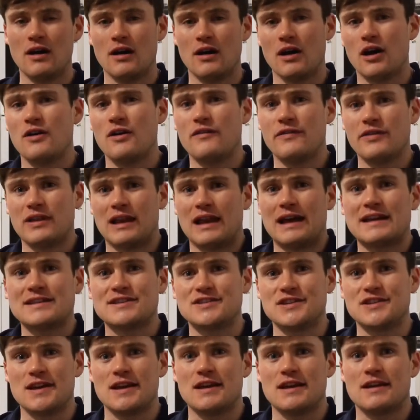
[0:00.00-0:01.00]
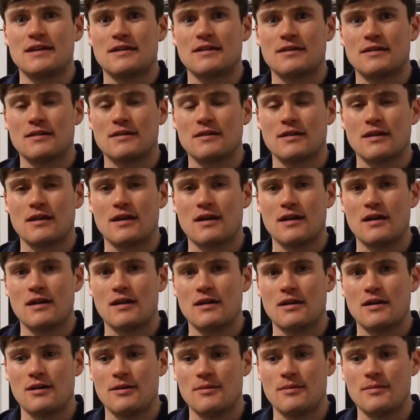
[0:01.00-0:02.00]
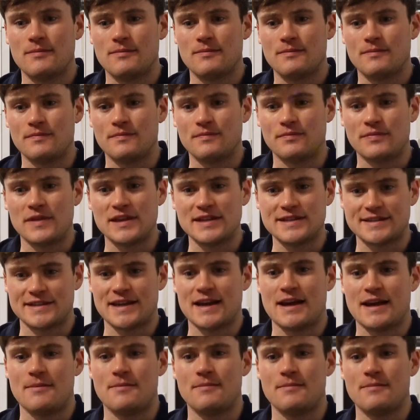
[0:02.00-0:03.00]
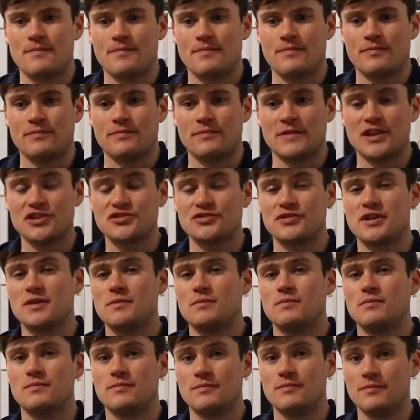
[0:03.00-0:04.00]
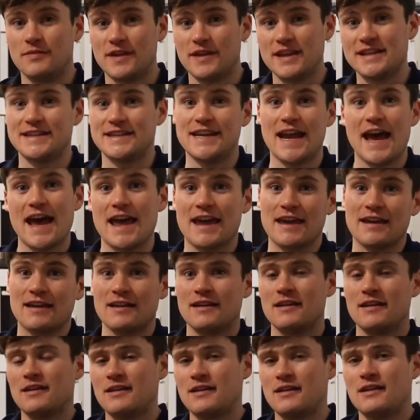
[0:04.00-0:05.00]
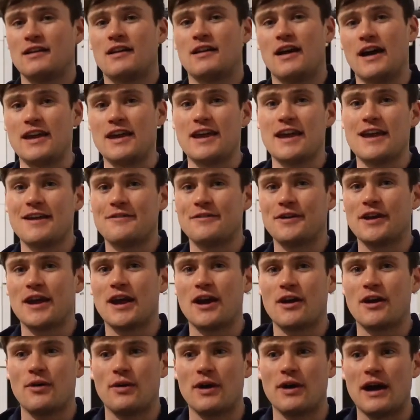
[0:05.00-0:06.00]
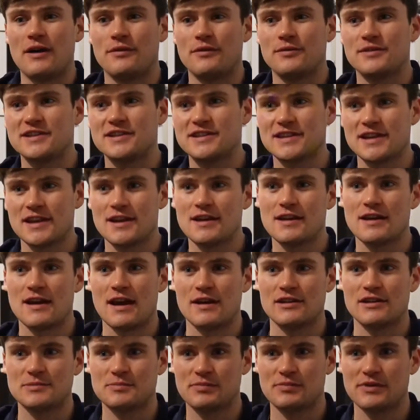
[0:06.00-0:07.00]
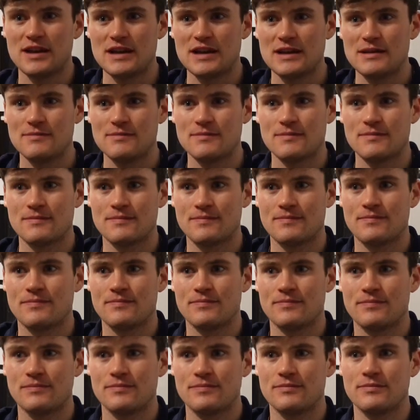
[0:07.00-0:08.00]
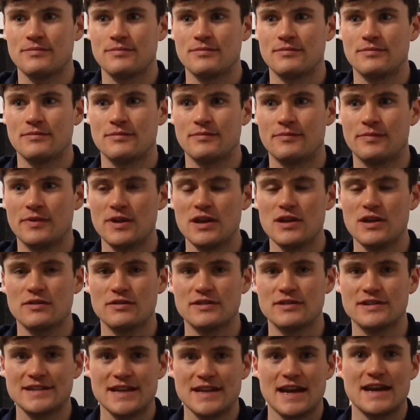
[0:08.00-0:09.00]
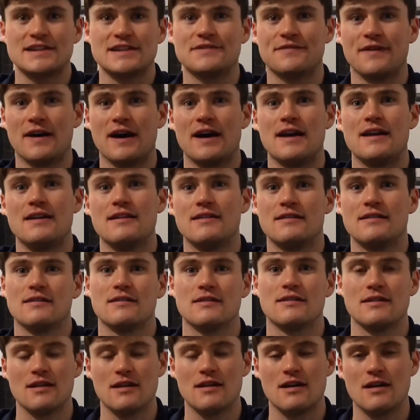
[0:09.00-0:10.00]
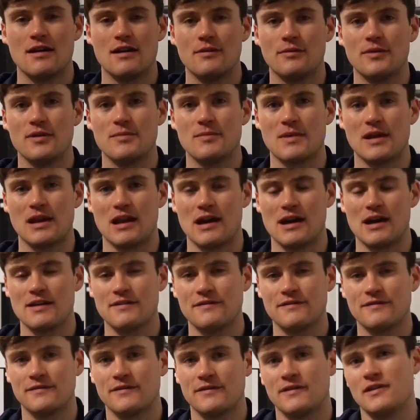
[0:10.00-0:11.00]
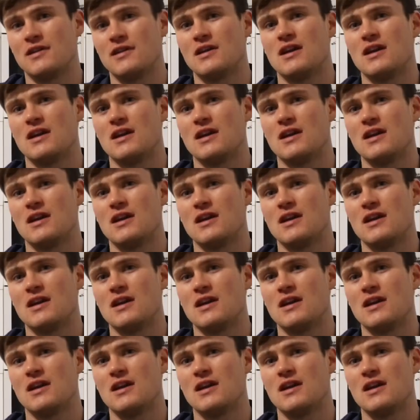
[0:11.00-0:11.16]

over the last year. Um, this time, literally this day, a year ago, I was uh, I was pretty pretty unsatisfied uh, with my life,